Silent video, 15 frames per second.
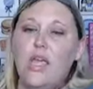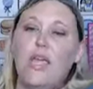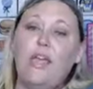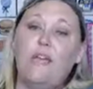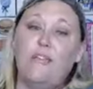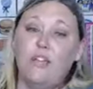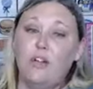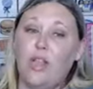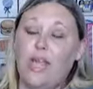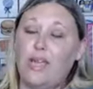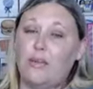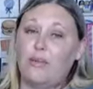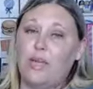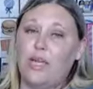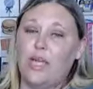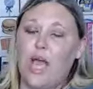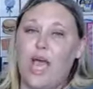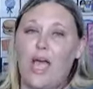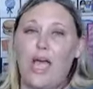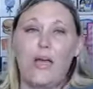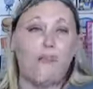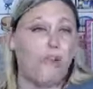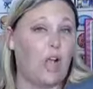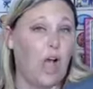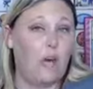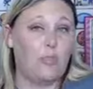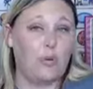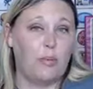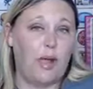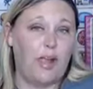If you're like me, I have a
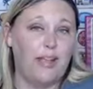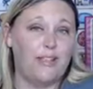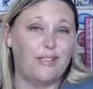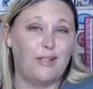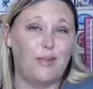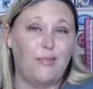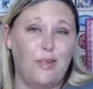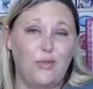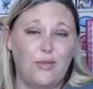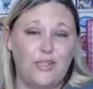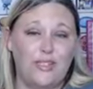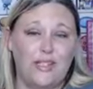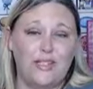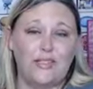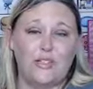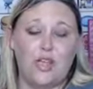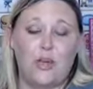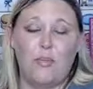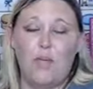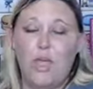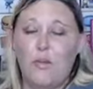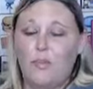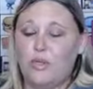compromised immune system.